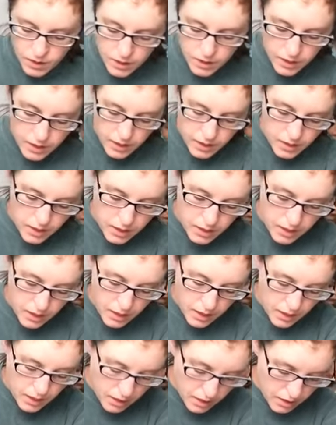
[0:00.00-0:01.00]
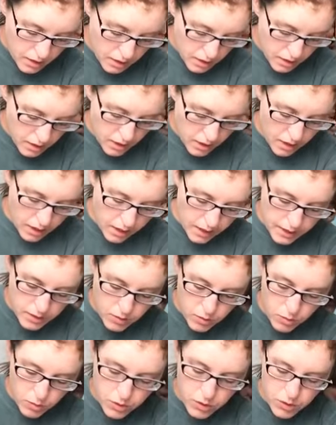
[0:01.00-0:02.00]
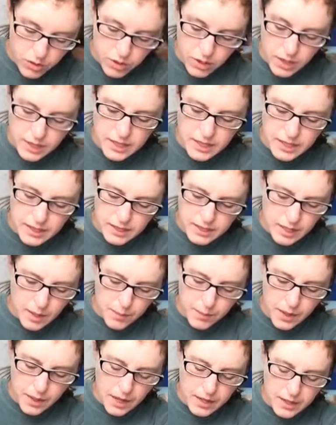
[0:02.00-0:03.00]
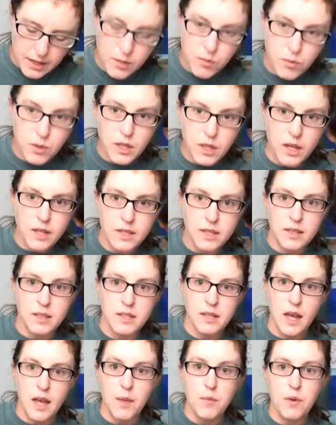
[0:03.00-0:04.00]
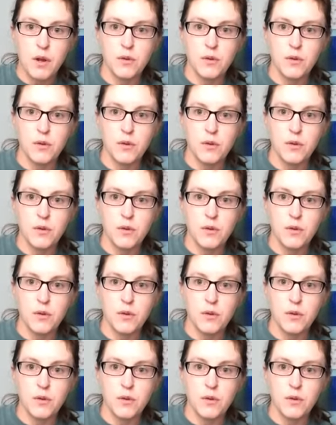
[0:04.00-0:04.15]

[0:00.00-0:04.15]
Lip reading: And I had to order, I didn't realize at the time, or